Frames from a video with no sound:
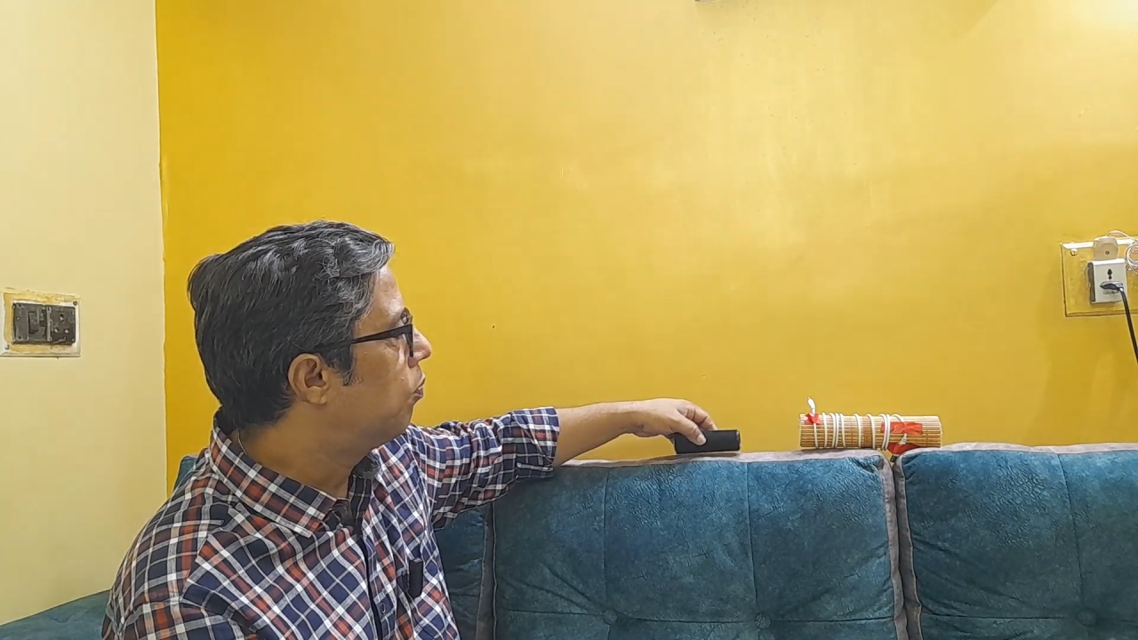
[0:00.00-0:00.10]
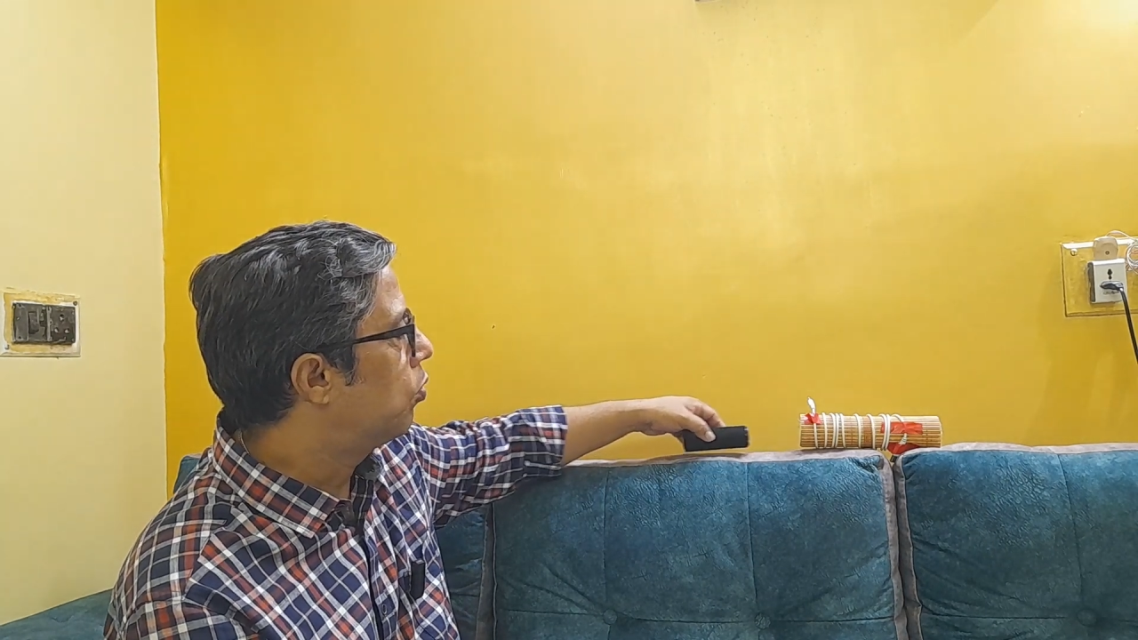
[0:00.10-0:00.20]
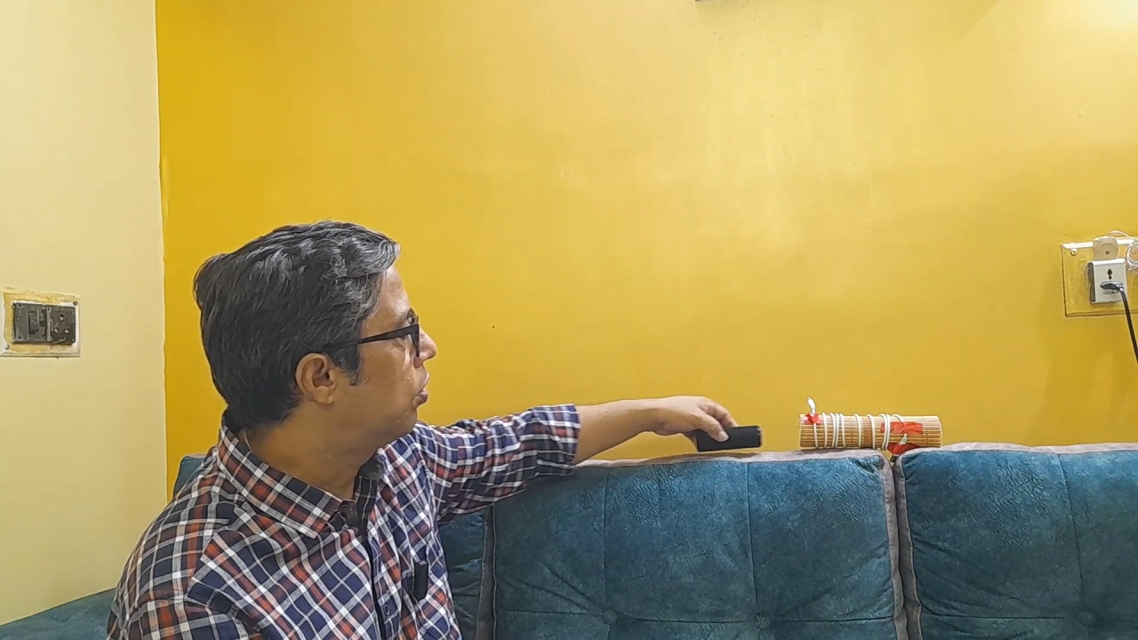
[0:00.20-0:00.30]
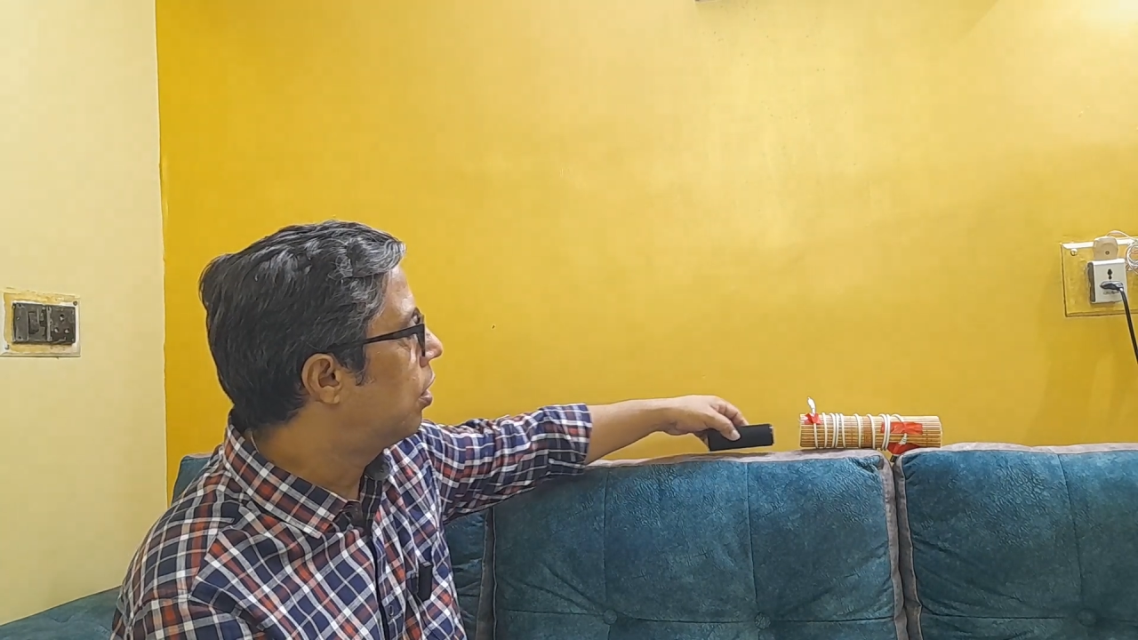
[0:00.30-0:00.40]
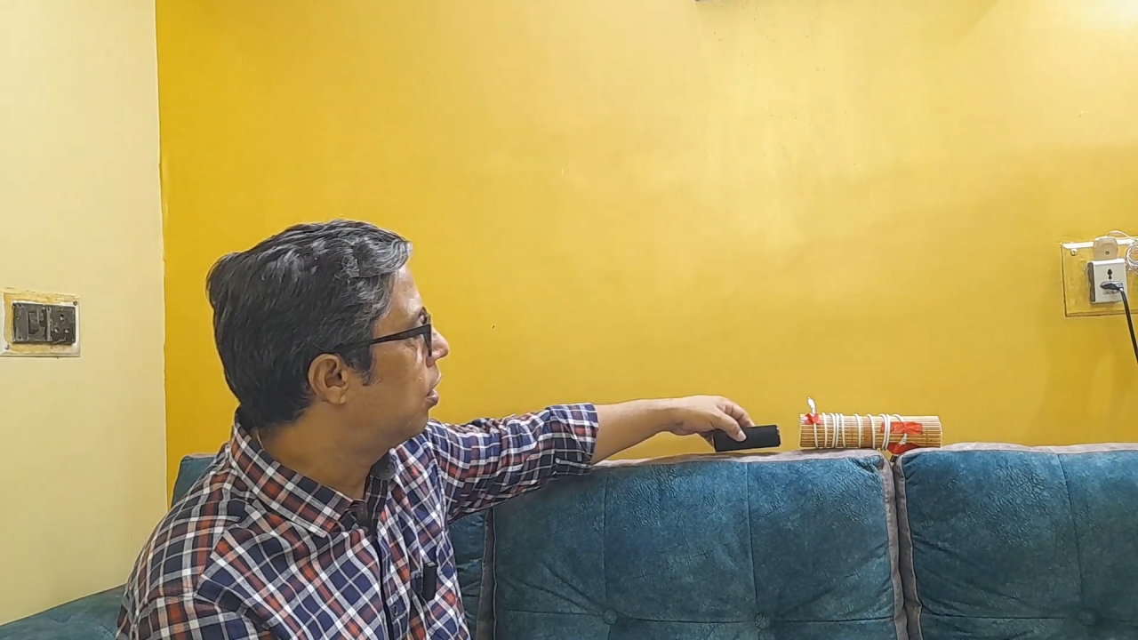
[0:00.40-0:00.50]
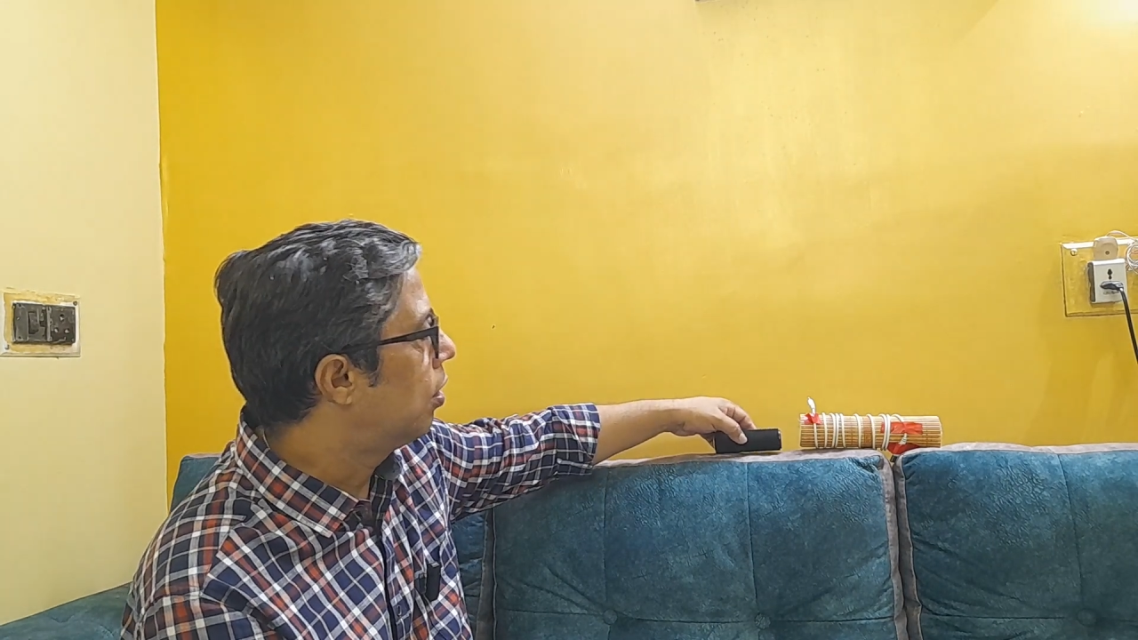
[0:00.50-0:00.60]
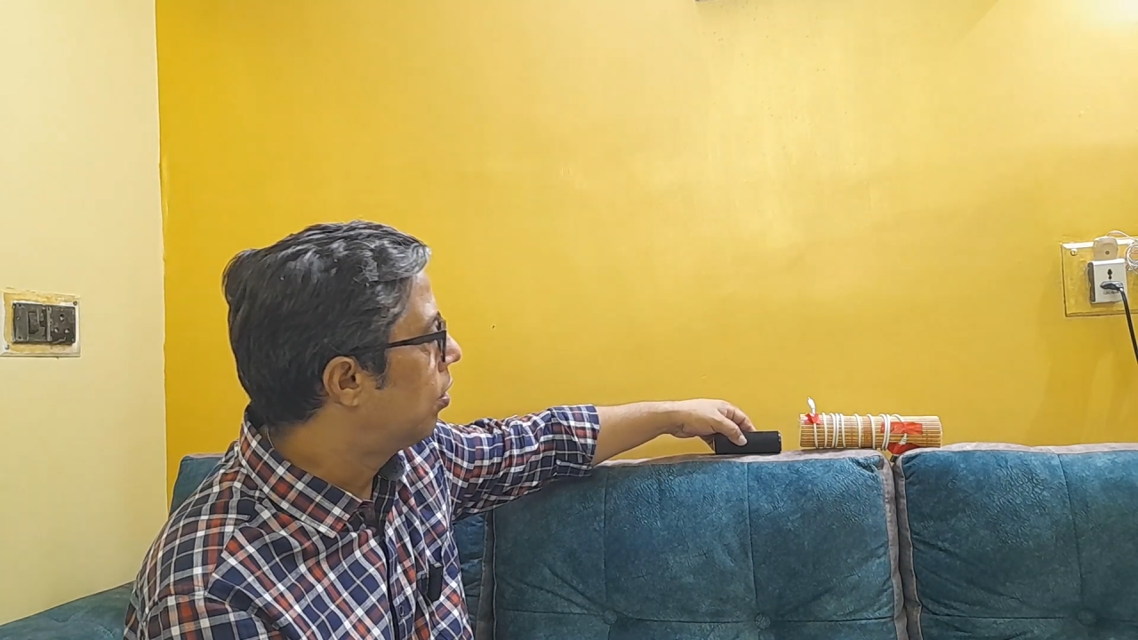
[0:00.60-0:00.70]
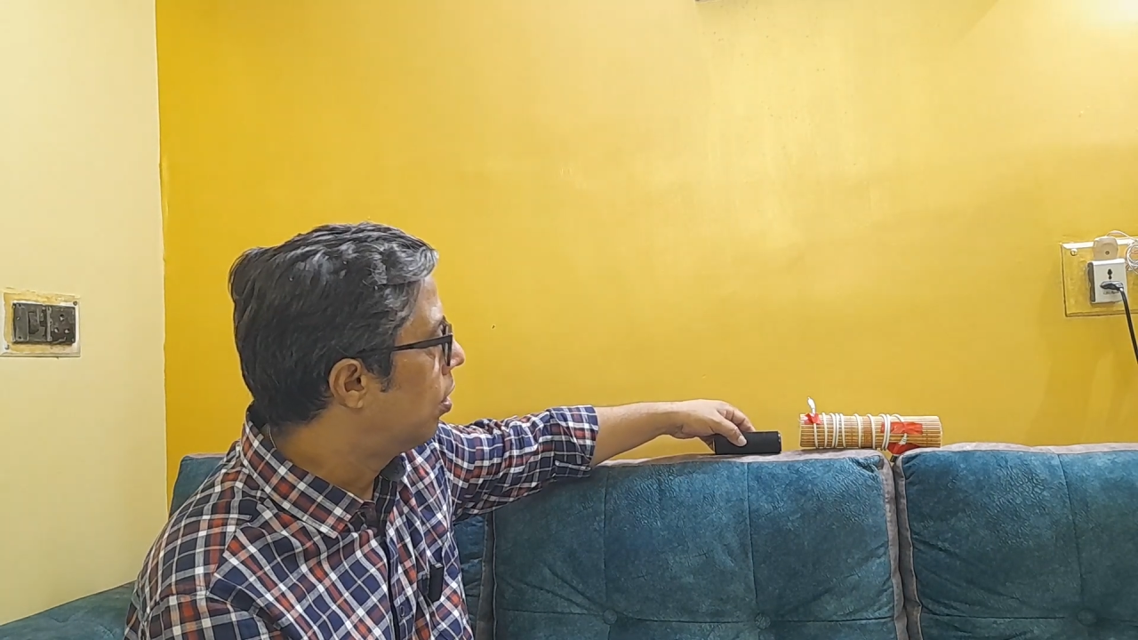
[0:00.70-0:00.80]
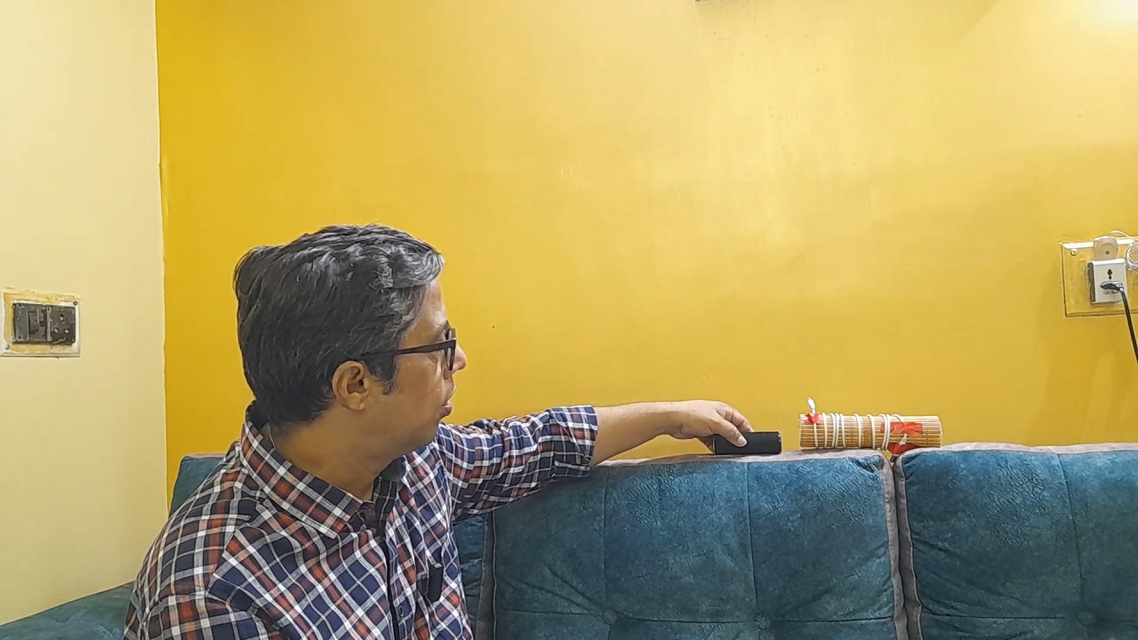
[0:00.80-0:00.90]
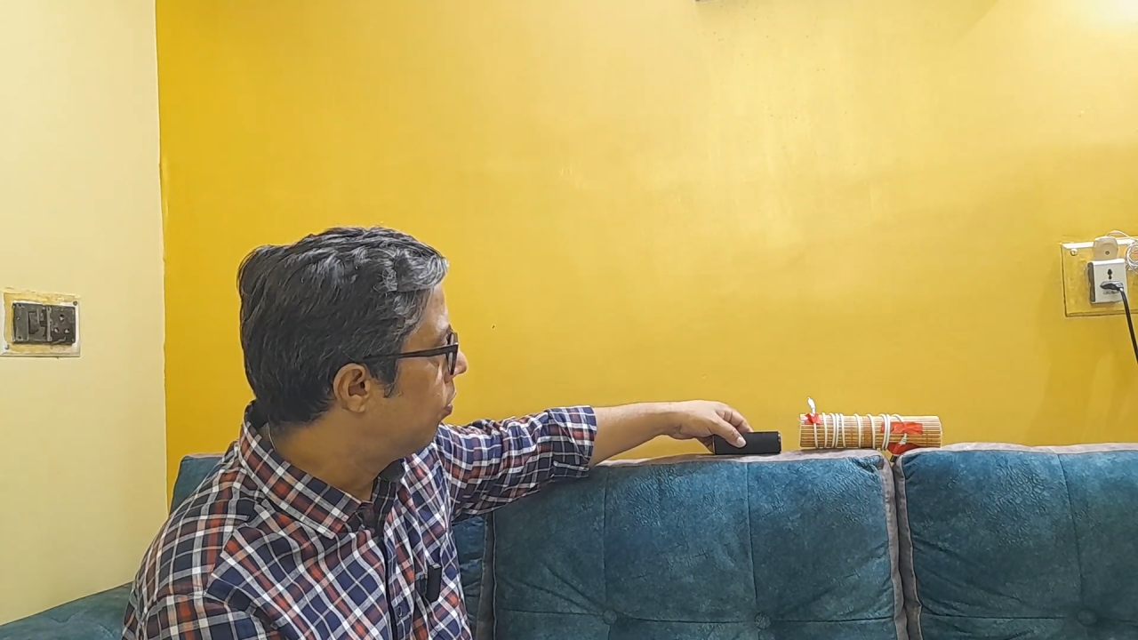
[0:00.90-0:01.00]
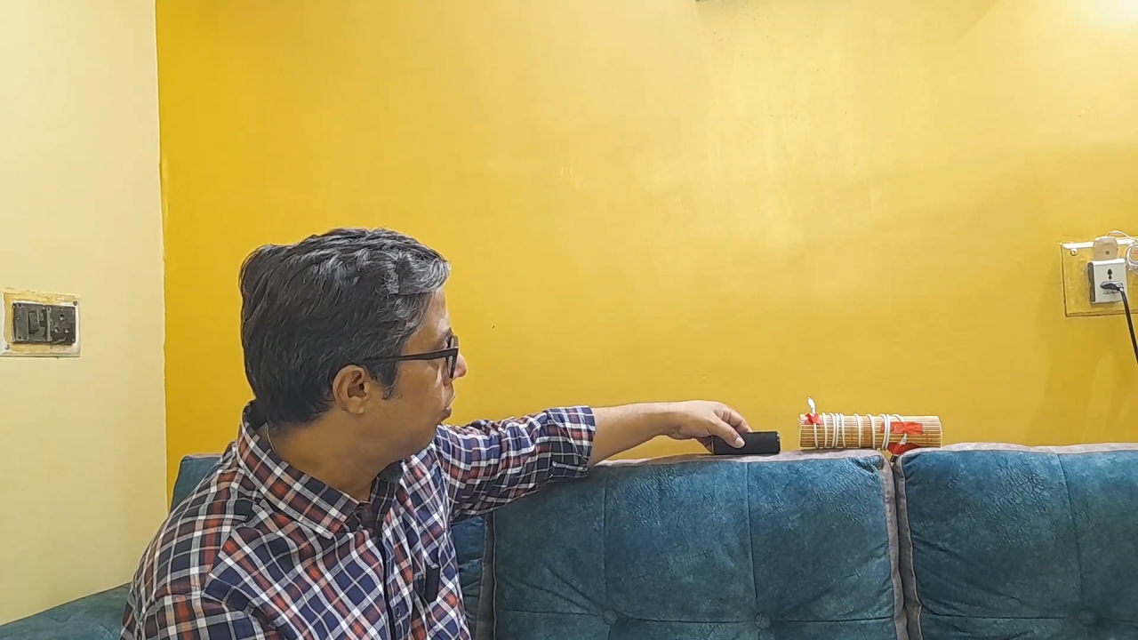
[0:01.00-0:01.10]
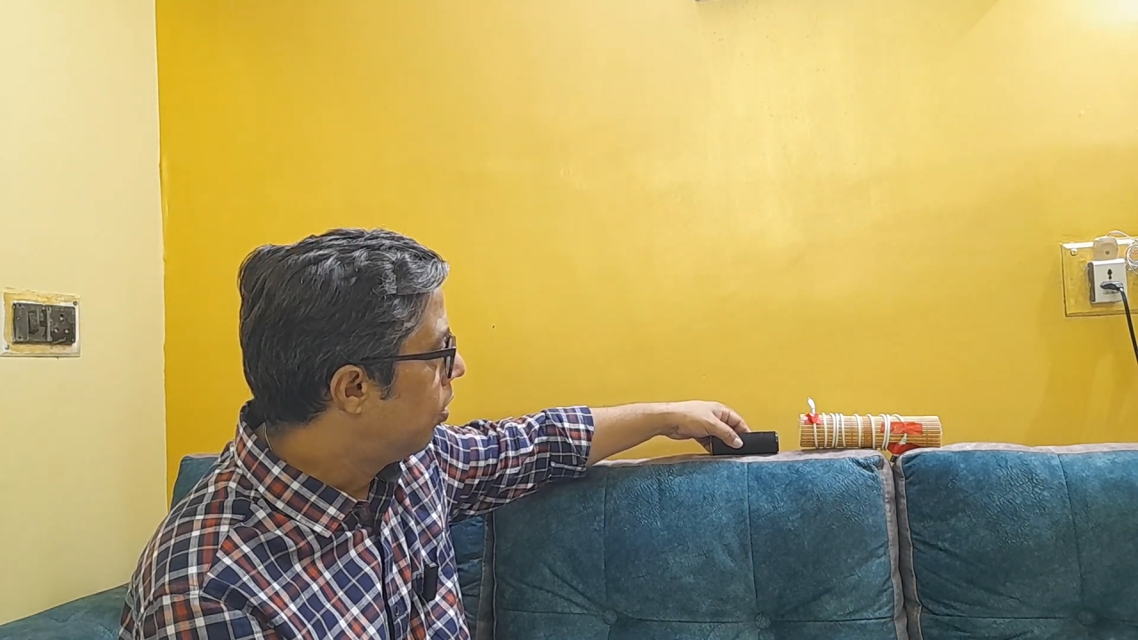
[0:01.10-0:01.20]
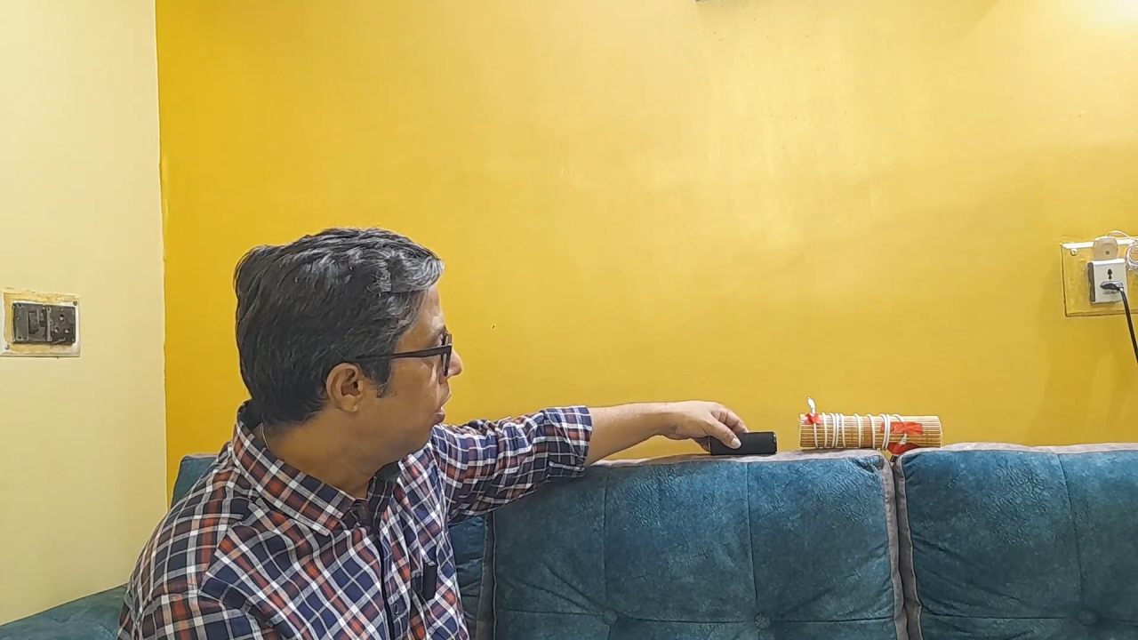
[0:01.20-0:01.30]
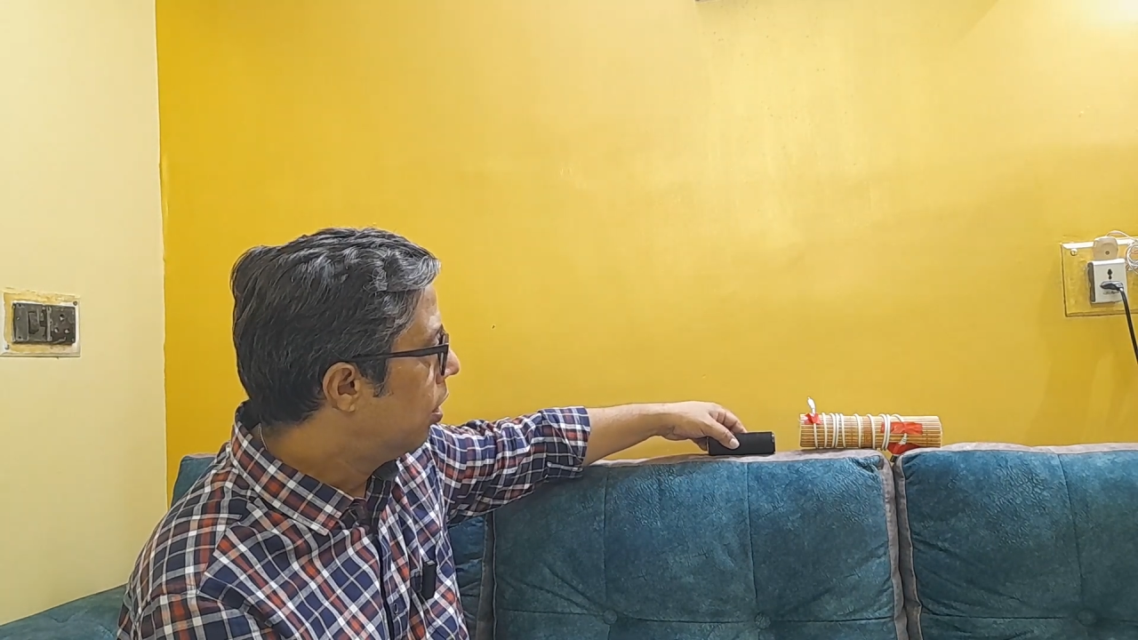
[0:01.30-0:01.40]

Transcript: motion,